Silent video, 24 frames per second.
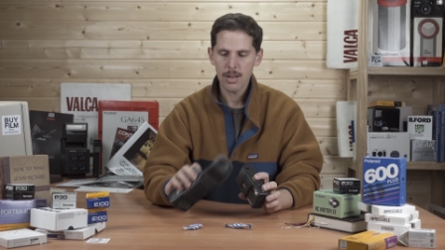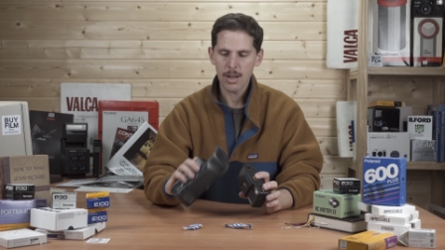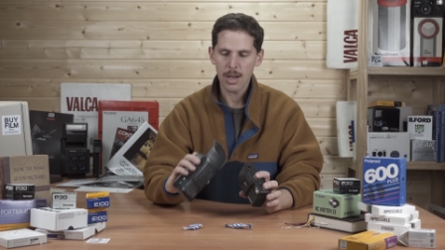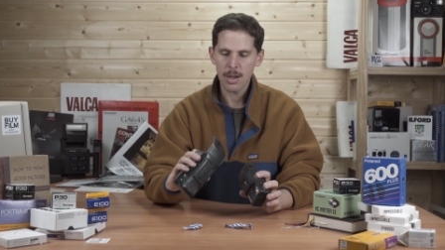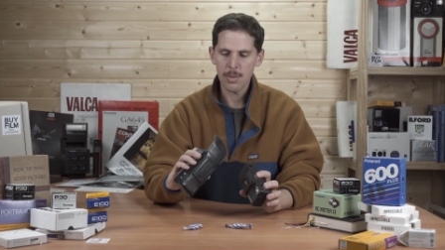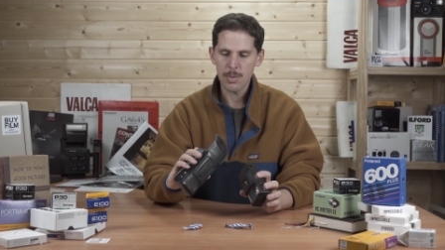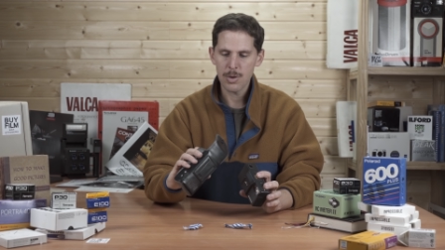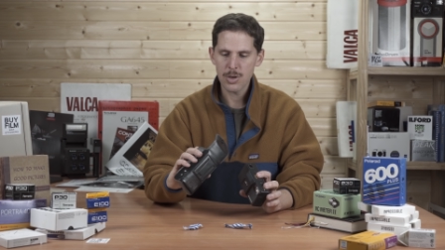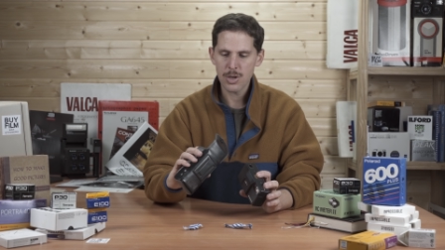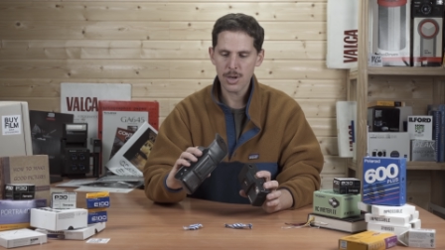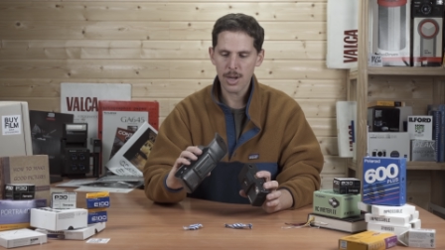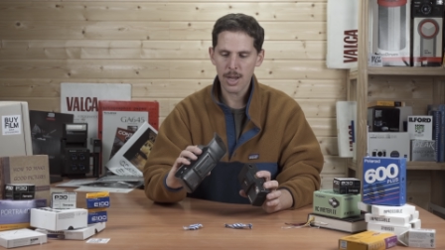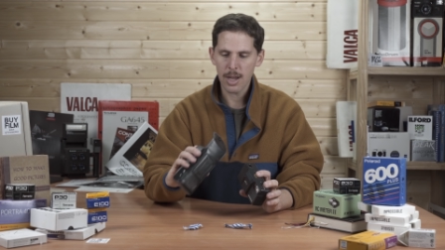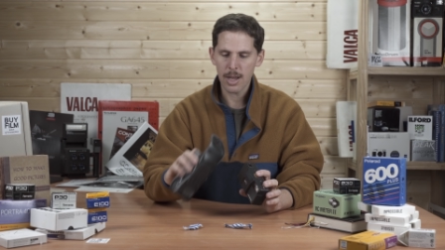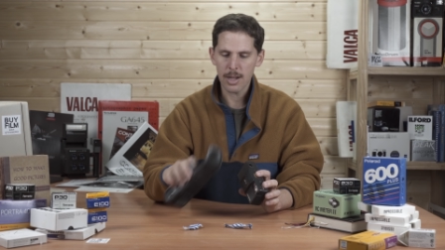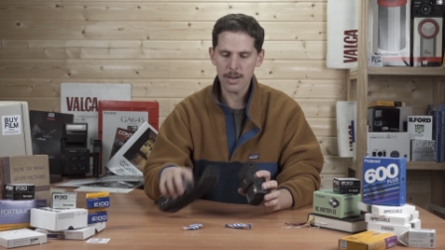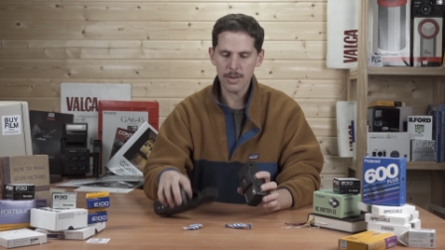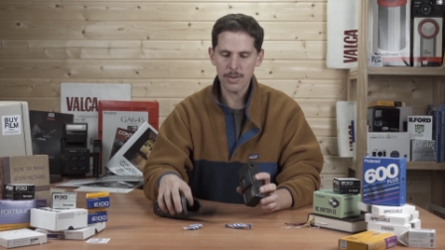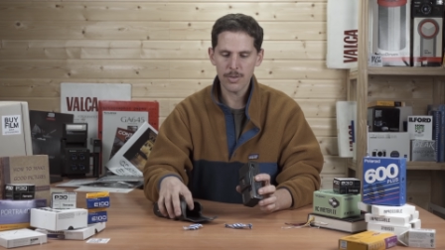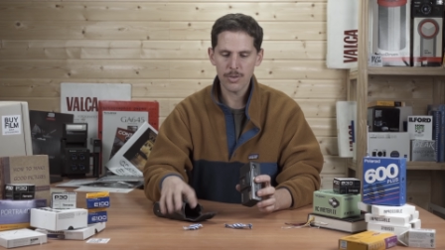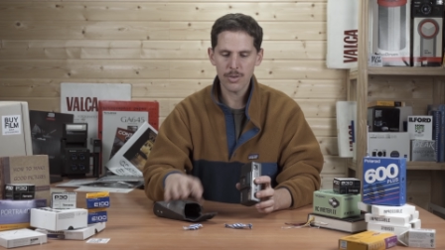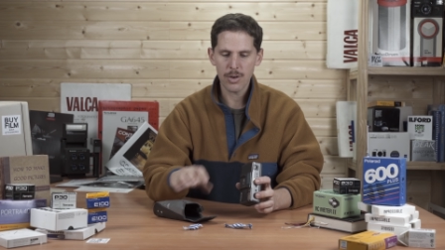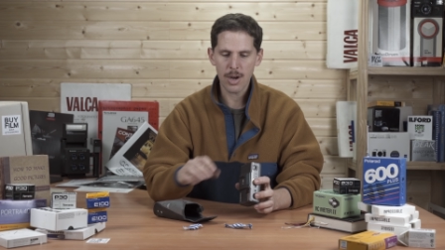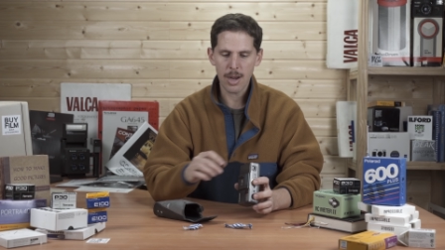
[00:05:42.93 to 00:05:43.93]
I wish I had a
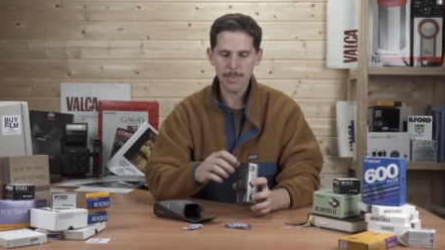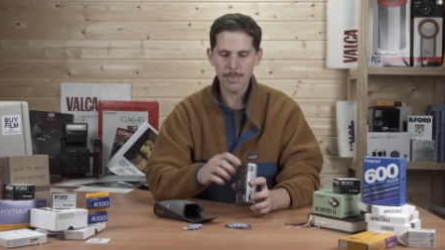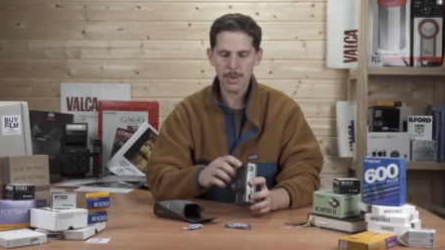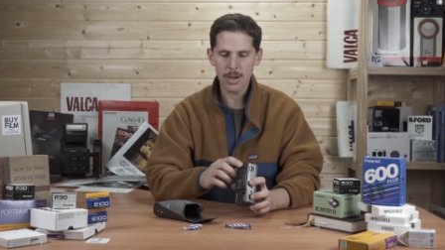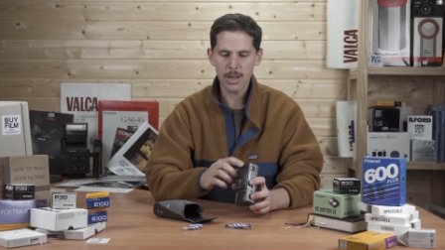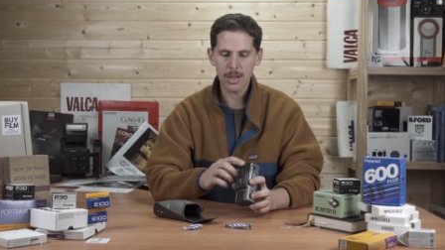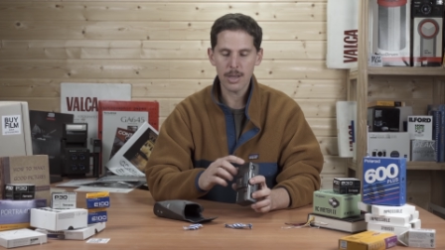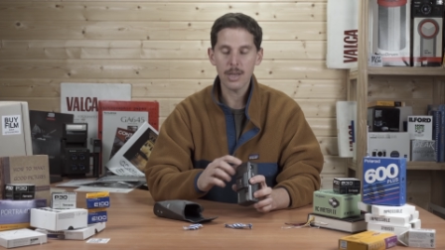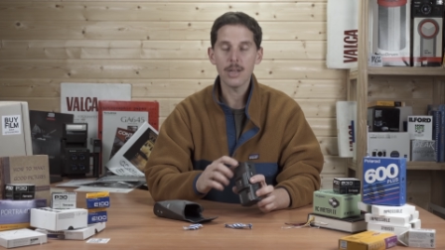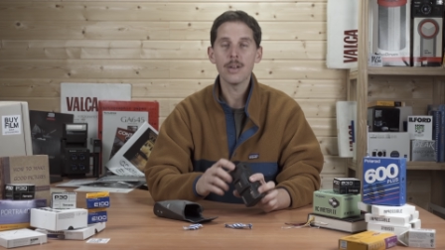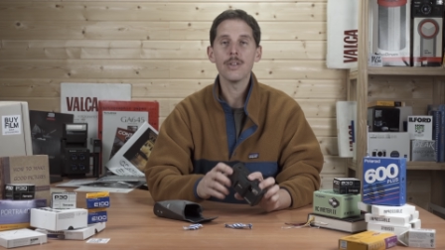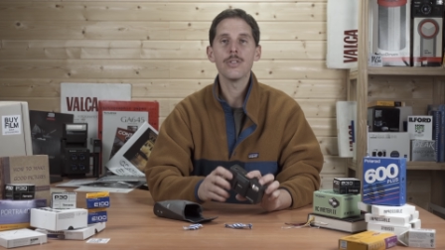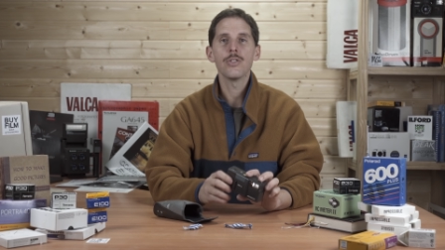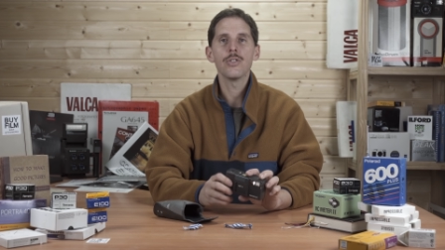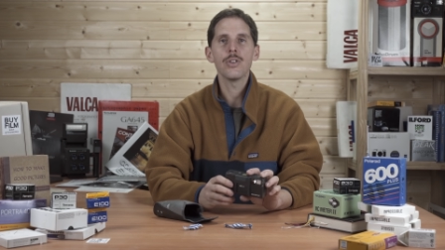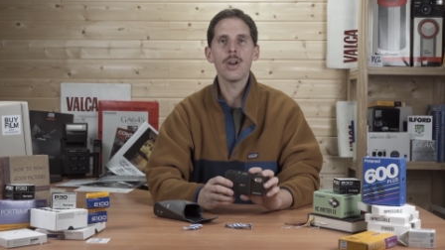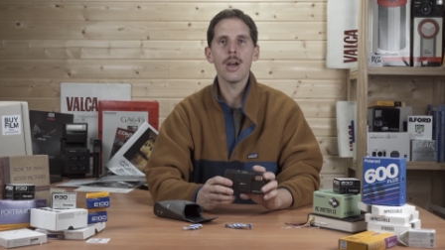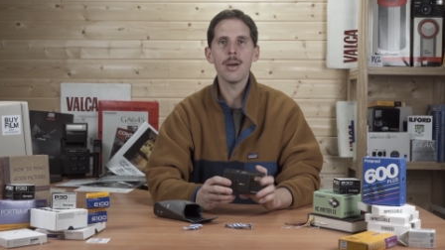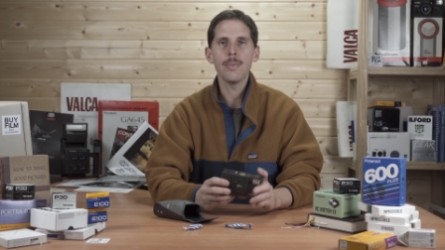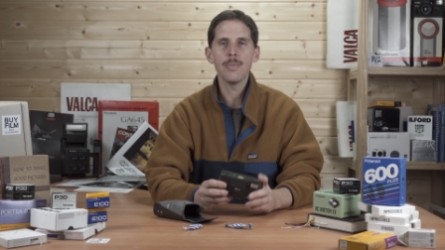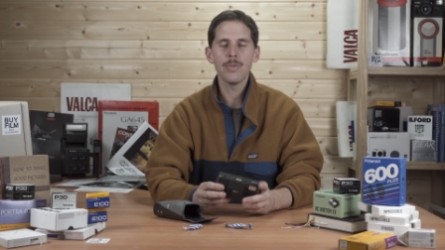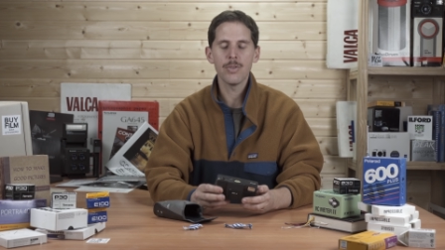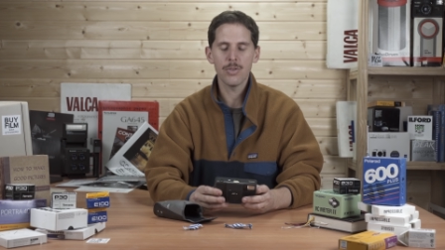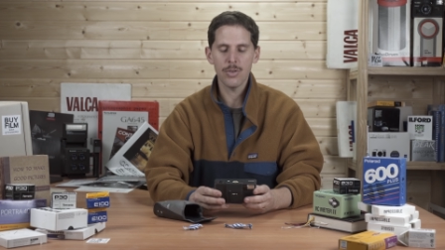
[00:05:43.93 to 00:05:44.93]
strap, but I'll get a
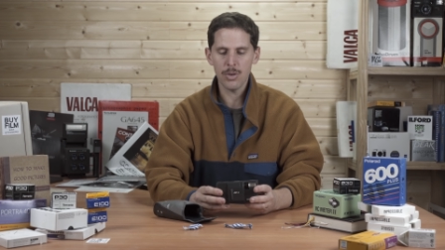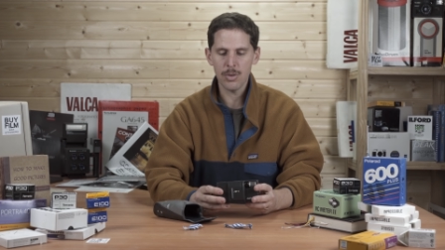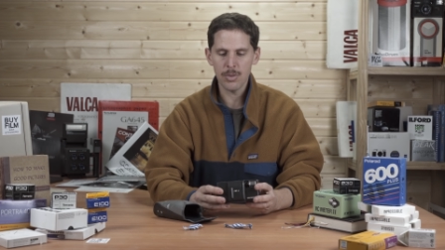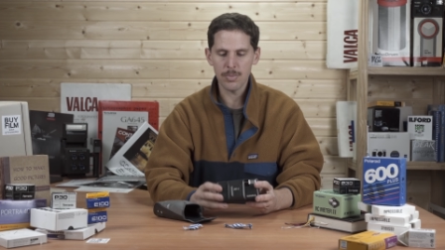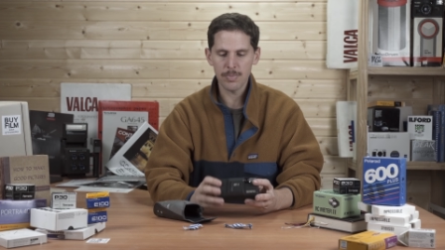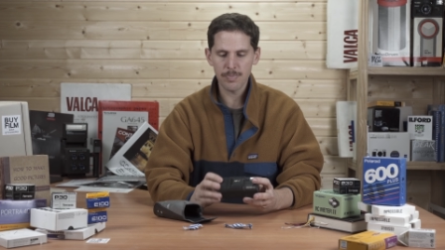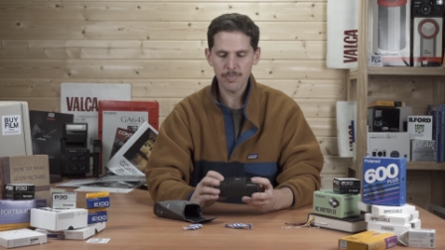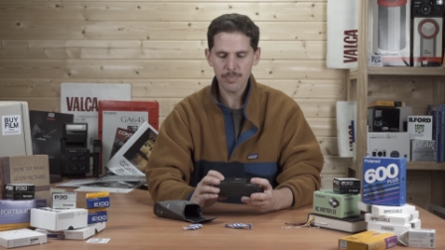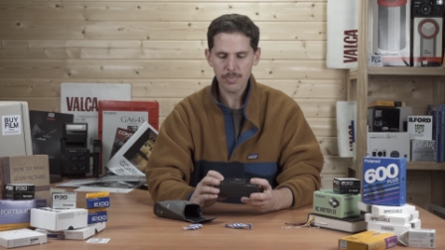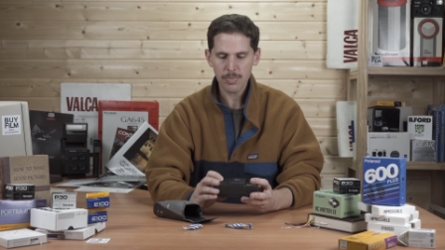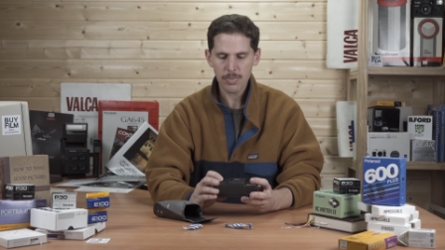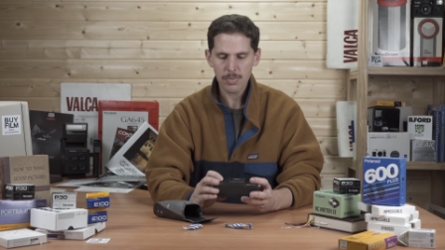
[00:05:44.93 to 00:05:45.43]
strap soon.